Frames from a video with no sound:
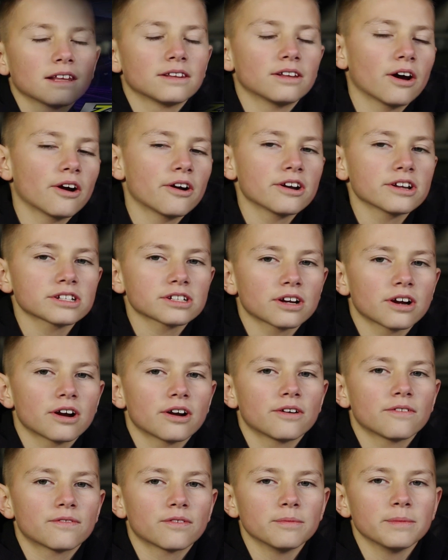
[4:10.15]
The hardest
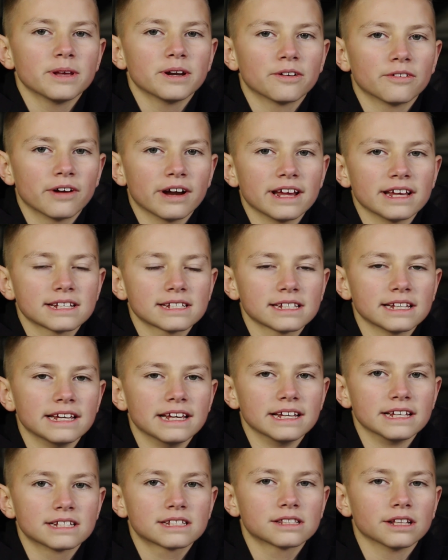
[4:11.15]
car for me to race
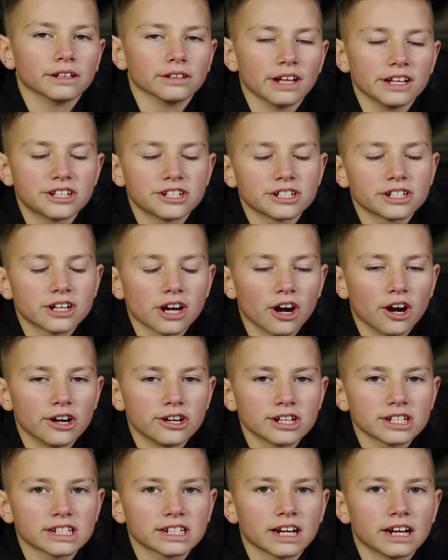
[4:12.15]
is the legend car,
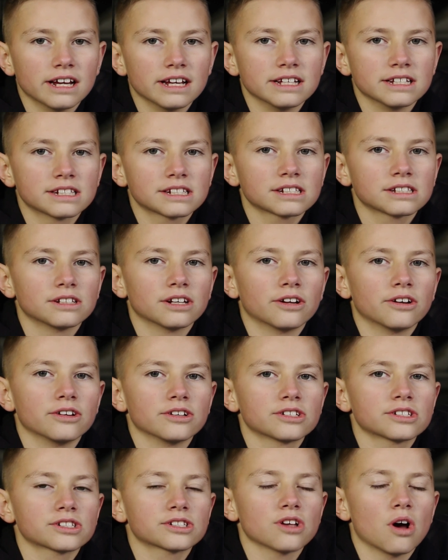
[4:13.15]
just because
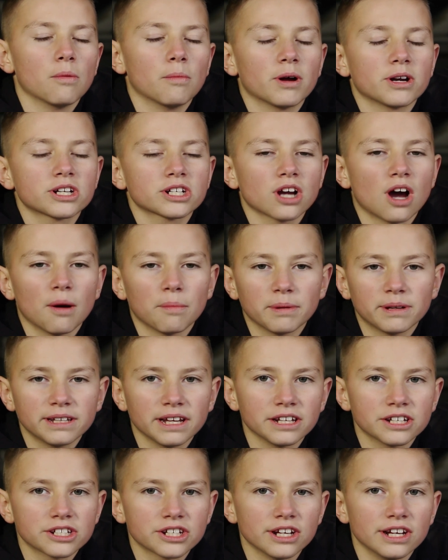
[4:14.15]
there's so much
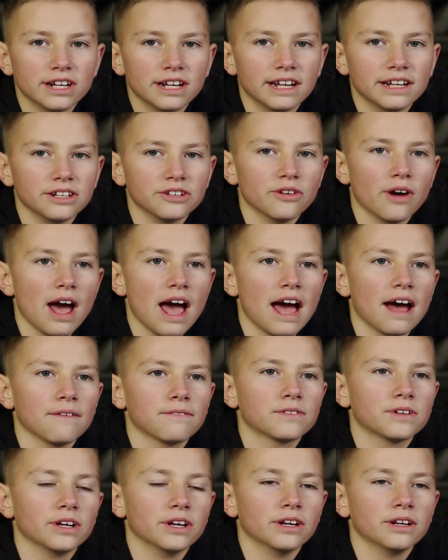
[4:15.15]
competition and you
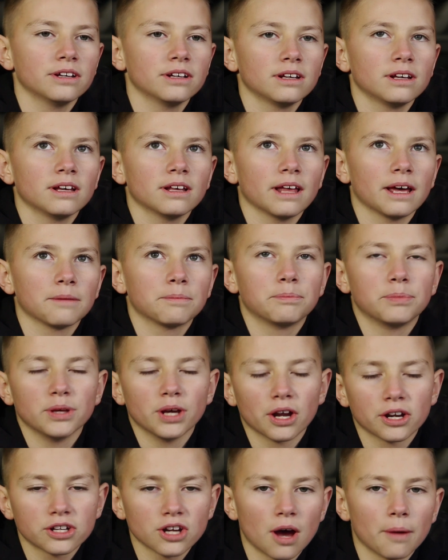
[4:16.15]
have to
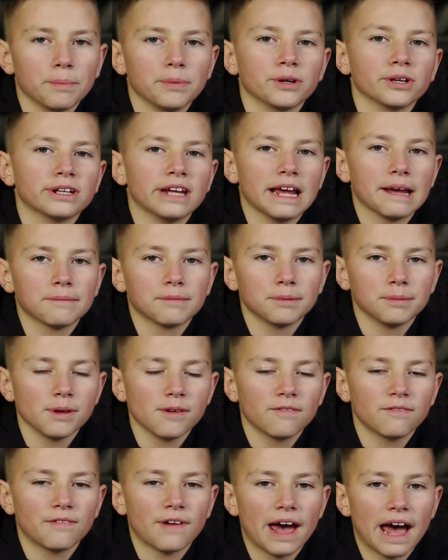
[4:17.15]
be on top of your game to
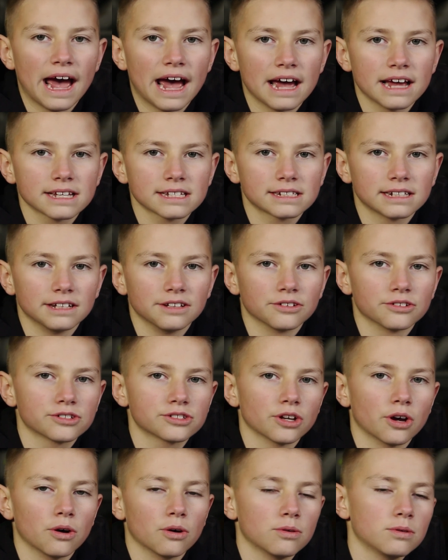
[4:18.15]
be fast, and they're
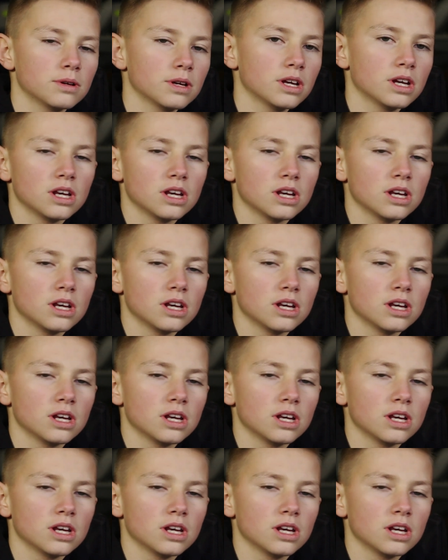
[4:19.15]
so